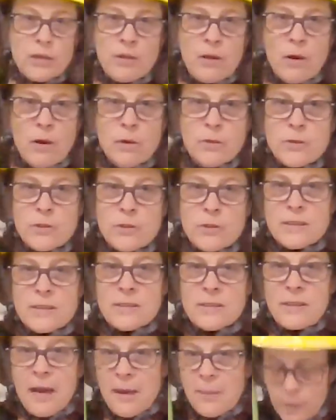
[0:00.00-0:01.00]
those
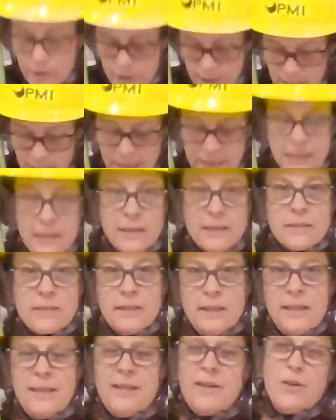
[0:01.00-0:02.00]

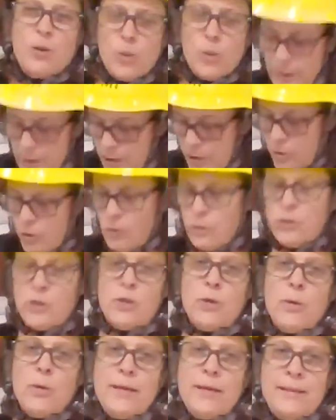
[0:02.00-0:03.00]
simultaneously, and normally you'd use
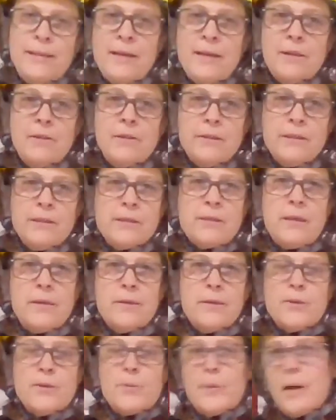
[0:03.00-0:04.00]
two identical
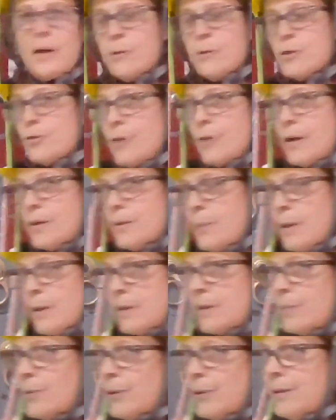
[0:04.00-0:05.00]
descenders, but I was trying to make the
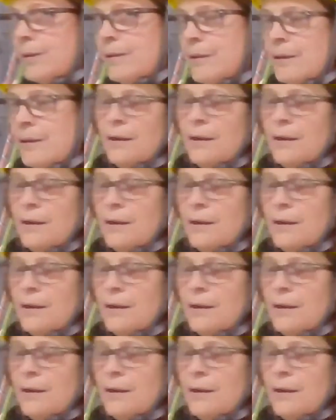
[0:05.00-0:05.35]
point that